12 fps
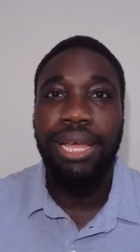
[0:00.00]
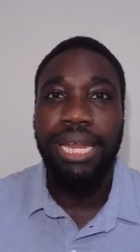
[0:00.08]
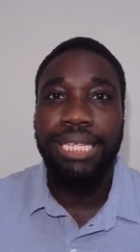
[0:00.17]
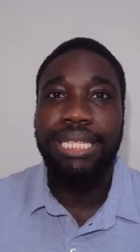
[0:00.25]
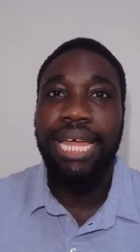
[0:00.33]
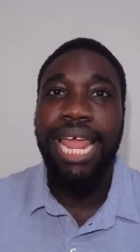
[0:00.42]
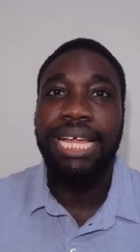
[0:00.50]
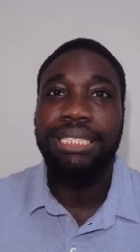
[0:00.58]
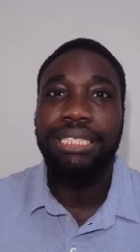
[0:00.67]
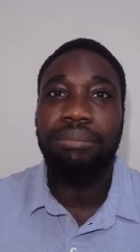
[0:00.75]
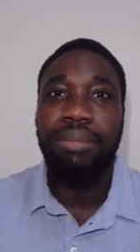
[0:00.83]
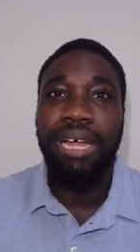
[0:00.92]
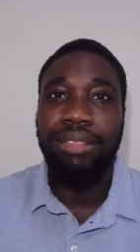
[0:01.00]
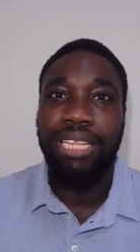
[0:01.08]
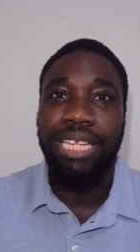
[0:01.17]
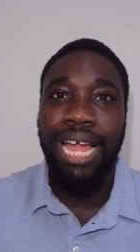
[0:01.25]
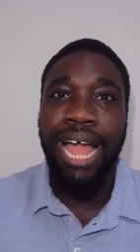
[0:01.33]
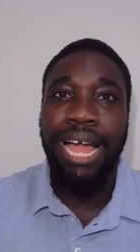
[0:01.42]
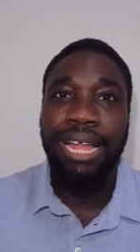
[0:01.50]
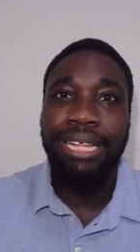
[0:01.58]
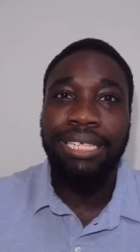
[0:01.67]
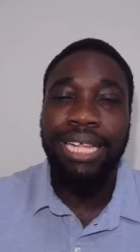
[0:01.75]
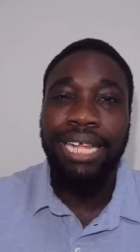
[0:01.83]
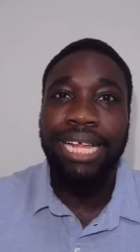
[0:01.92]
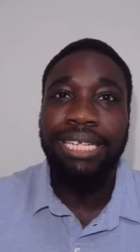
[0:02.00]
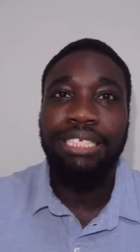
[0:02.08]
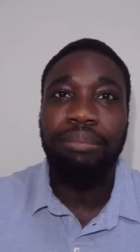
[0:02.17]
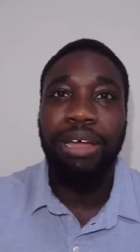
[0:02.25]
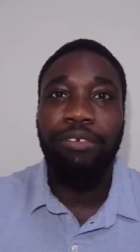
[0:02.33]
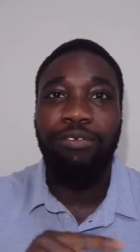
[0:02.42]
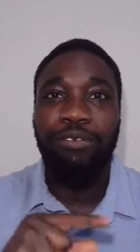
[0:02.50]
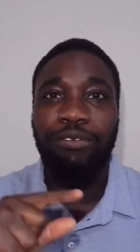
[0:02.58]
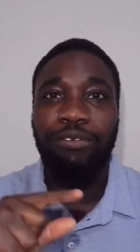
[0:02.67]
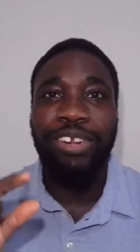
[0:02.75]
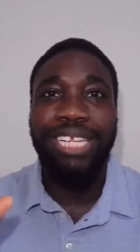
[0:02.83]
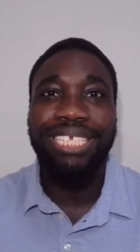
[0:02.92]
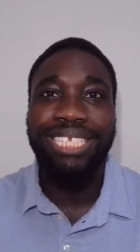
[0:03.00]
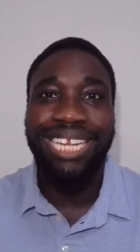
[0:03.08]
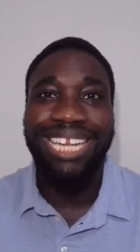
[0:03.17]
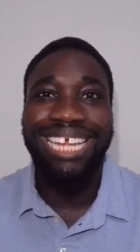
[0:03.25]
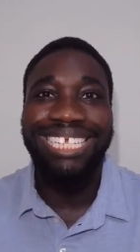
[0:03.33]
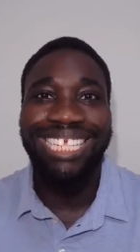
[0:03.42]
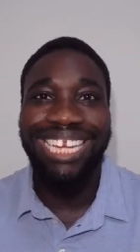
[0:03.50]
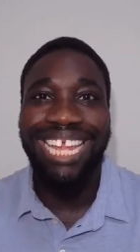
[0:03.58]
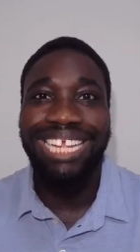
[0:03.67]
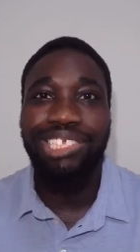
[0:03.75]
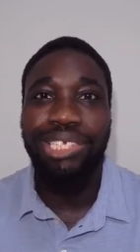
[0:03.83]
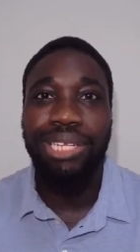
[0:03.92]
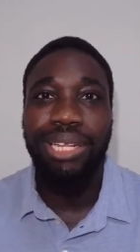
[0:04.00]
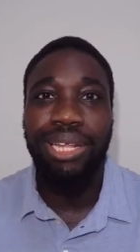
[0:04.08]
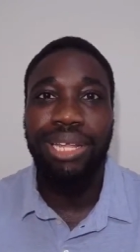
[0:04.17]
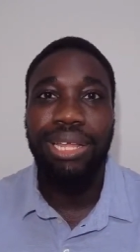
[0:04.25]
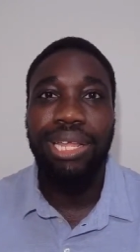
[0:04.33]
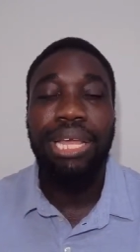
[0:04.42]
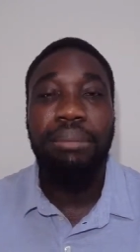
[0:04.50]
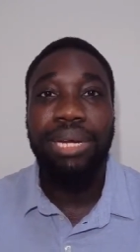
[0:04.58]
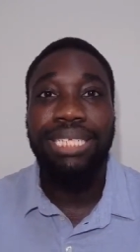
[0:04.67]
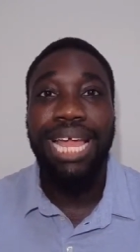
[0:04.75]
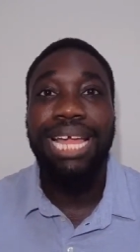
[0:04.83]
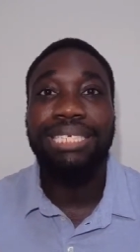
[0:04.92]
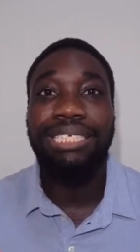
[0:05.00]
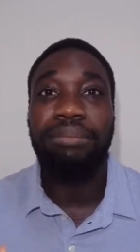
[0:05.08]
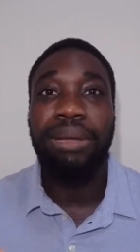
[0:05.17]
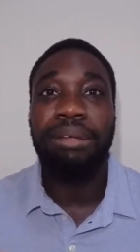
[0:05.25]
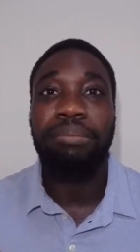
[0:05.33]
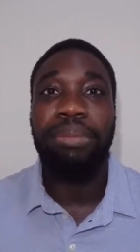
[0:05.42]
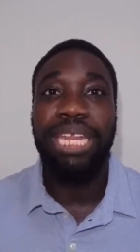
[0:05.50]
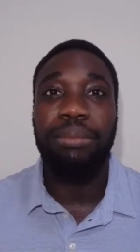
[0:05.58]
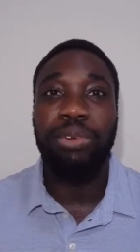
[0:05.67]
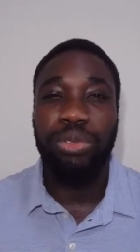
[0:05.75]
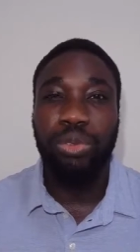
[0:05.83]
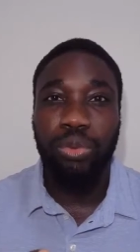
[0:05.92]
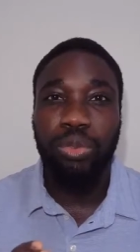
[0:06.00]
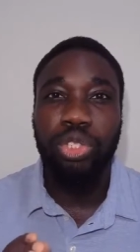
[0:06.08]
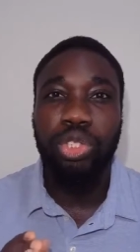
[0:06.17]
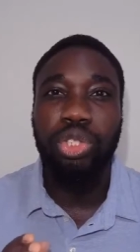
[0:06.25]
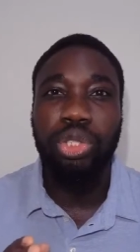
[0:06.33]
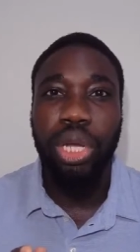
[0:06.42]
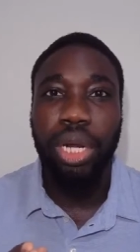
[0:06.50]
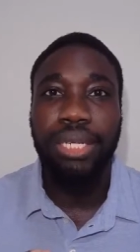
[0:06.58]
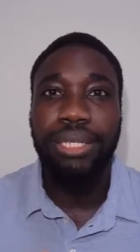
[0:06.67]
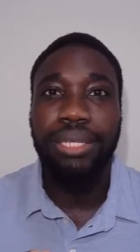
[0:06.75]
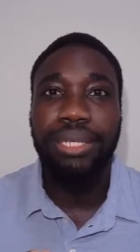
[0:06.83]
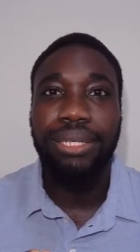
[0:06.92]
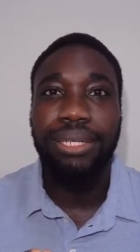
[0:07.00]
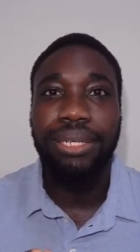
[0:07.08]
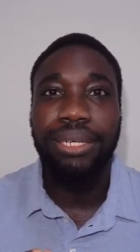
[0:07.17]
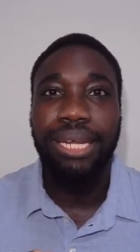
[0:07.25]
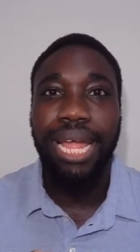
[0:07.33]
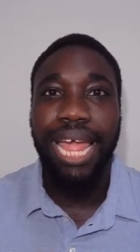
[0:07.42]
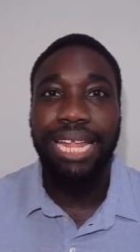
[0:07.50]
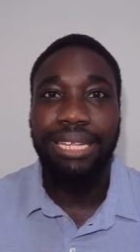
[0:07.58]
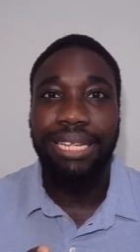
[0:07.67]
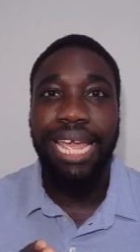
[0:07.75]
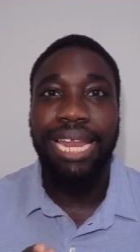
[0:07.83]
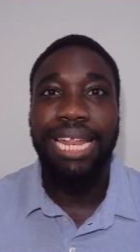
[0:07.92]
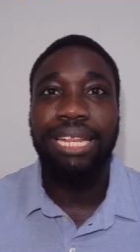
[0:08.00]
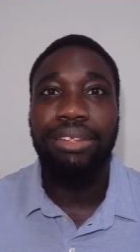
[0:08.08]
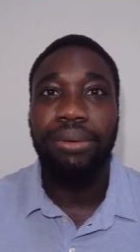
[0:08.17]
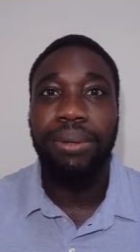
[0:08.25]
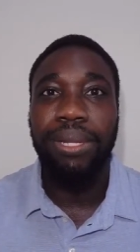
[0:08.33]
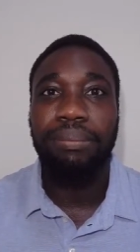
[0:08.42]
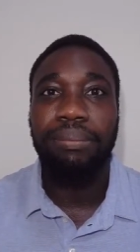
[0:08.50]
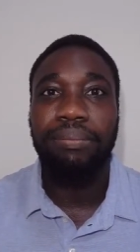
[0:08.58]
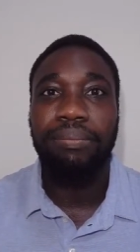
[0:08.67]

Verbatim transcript: And it's not actually about the, it's not actually about reaching the destination, but it's actually about being able to start and to get into it.